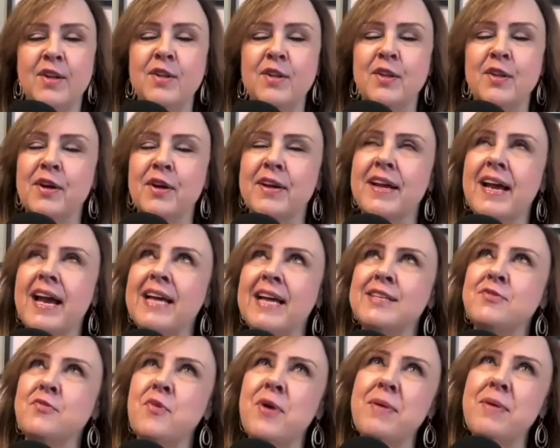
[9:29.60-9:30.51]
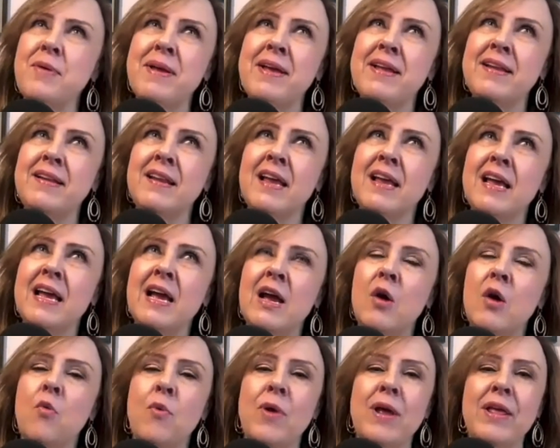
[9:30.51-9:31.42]
Look, as women,
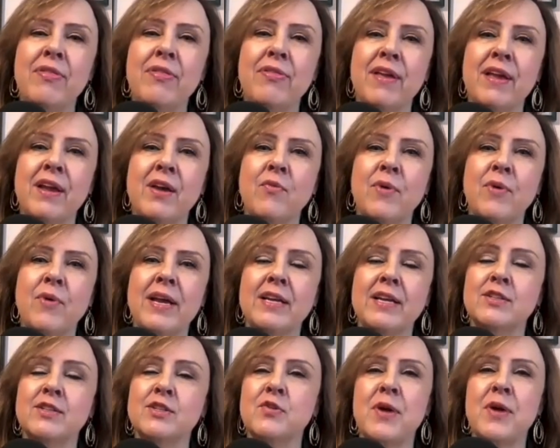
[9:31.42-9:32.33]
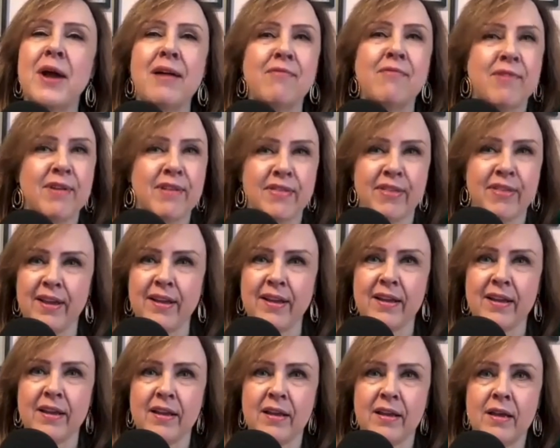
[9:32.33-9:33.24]
we think we can do
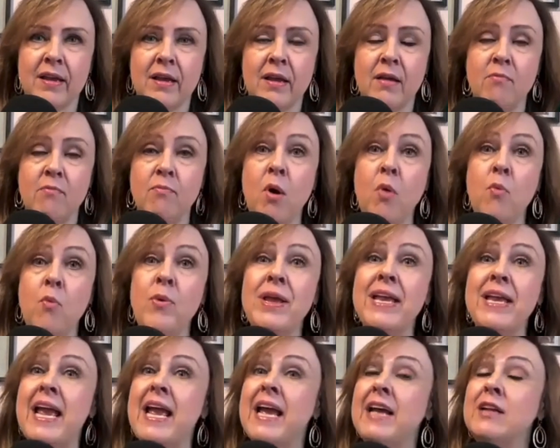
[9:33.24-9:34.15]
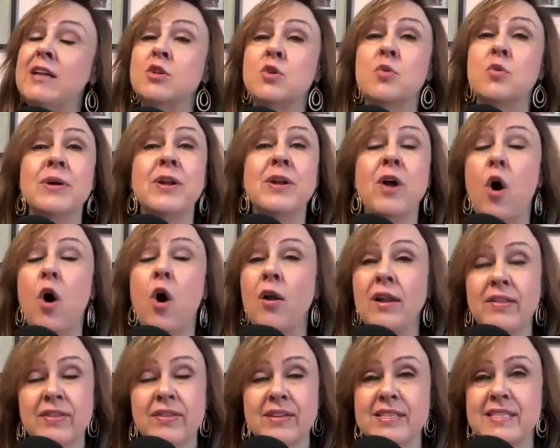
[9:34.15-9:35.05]
everything, but we can't do it
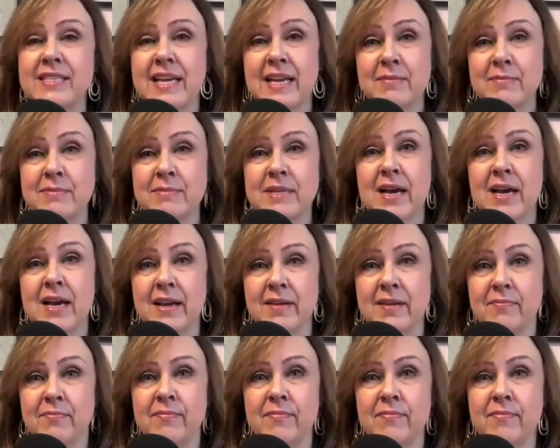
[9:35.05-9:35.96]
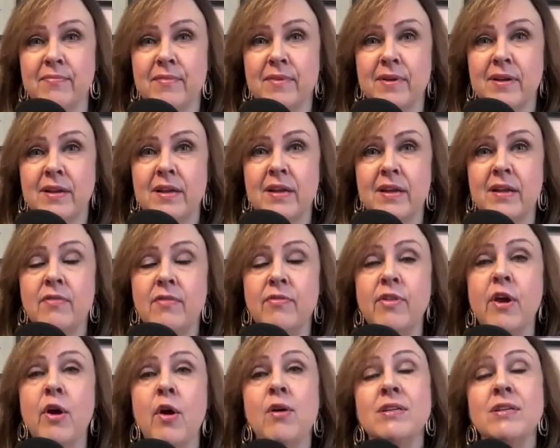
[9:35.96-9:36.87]
all at the same time.
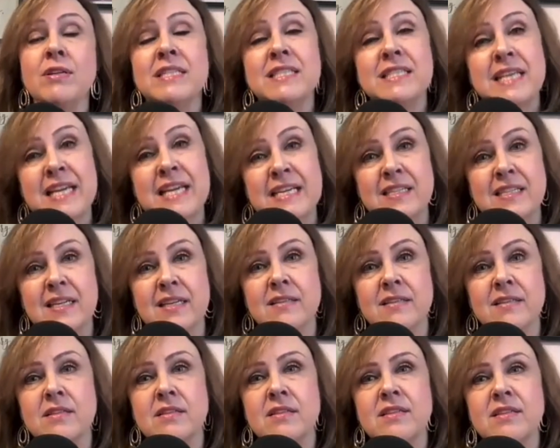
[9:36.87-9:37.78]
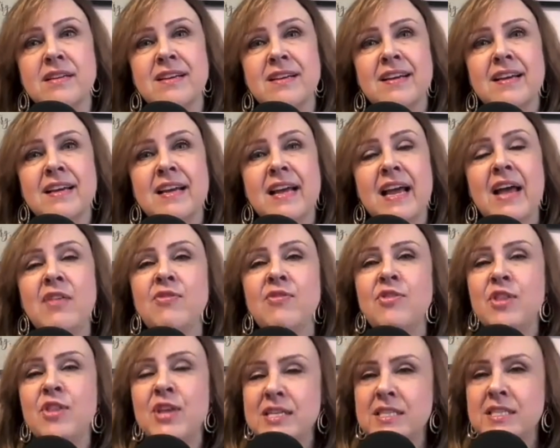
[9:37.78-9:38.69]
There are seasons,
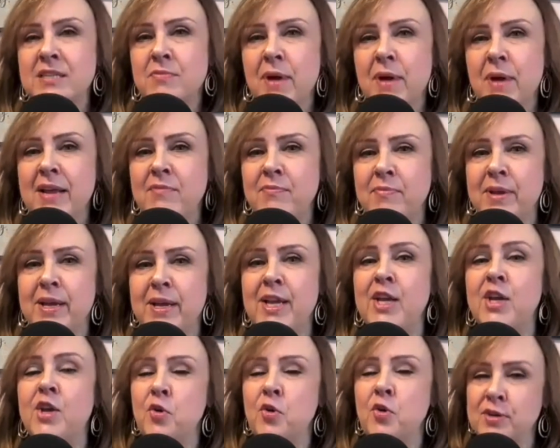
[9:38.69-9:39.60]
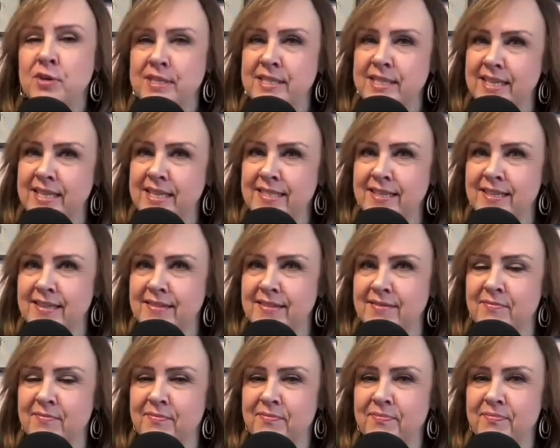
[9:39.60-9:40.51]
and this might be your
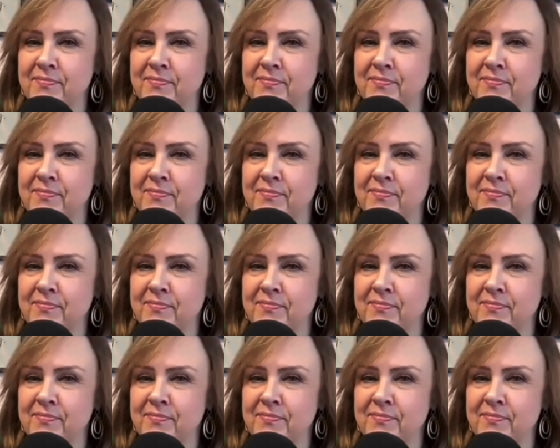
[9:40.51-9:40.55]
season.